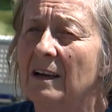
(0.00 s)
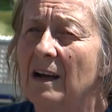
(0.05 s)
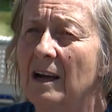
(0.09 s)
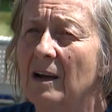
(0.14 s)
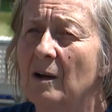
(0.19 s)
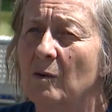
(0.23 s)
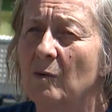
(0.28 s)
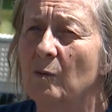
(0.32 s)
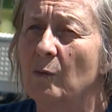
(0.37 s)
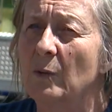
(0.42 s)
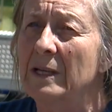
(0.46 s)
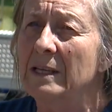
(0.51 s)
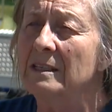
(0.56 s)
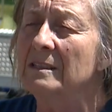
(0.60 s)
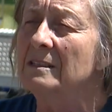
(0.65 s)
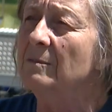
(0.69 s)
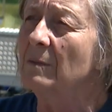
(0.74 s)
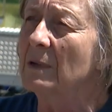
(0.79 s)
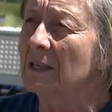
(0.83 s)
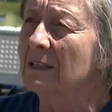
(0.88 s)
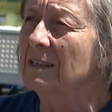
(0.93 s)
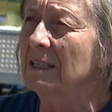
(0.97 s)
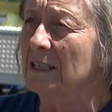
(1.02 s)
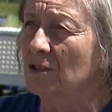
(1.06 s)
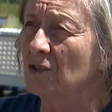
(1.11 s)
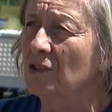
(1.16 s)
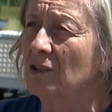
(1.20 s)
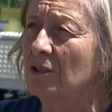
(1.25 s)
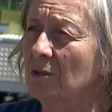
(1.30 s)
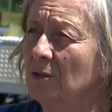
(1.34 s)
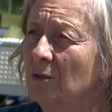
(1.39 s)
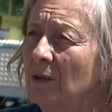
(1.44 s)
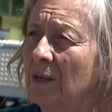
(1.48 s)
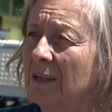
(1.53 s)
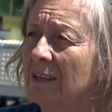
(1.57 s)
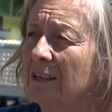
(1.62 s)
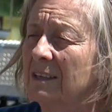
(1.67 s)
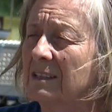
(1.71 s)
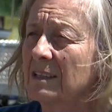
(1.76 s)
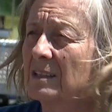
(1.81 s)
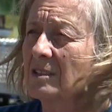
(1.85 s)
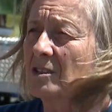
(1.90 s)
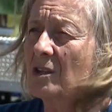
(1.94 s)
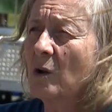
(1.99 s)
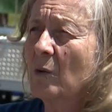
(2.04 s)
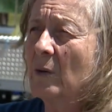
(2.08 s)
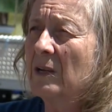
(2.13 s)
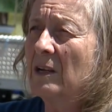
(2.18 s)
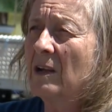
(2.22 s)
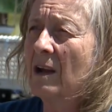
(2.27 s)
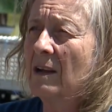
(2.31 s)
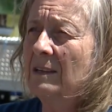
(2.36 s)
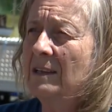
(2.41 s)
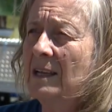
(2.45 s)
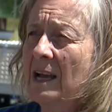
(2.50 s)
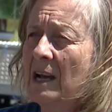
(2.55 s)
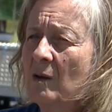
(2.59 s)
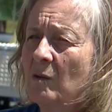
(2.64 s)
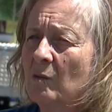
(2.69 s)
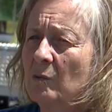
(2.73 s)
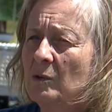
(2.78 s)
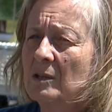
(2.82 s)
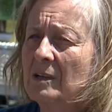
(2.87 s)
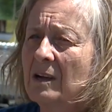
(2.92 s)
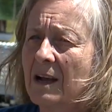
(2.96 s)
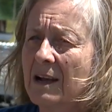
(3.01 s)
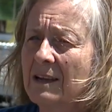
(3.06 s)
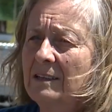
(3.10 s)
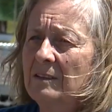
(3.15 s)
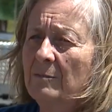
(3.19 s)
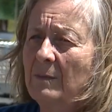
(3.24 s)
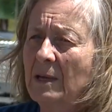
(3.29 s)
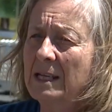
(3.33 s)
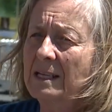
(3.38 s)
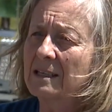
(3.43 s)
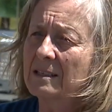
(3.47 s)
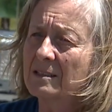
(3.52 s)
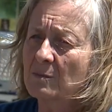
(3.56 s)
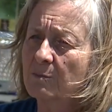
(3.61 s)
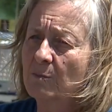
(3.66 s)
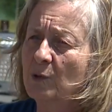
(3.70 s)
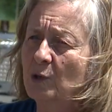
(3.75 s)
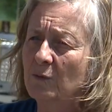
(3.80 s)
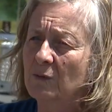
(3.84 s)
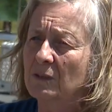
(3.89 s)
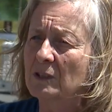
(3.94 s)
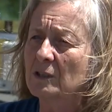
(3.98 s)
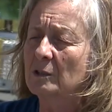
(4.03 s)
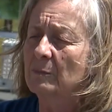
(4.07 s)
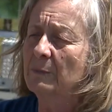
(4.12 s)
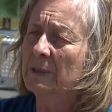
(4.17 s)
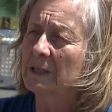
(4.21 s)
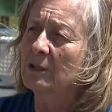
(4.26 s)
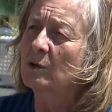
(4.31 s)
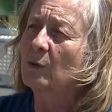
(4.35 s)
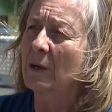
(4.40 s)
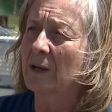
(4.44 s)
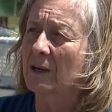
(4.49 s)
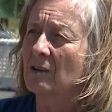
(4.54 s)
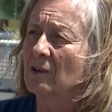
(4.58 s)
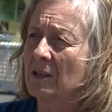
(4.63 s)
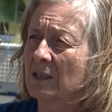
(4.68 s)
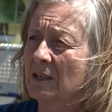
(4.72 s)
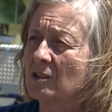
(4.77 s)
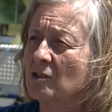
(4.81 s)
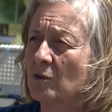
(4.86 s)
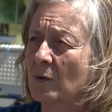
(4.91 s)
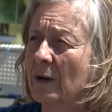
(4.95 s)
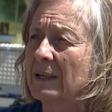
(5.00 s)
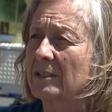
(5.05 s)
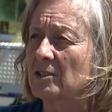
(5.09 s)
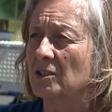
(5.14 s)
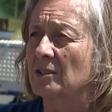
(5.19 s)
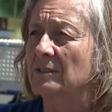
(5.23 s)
uh, wind issue that's going on now will kind of make us move a little bit quicker in a direction.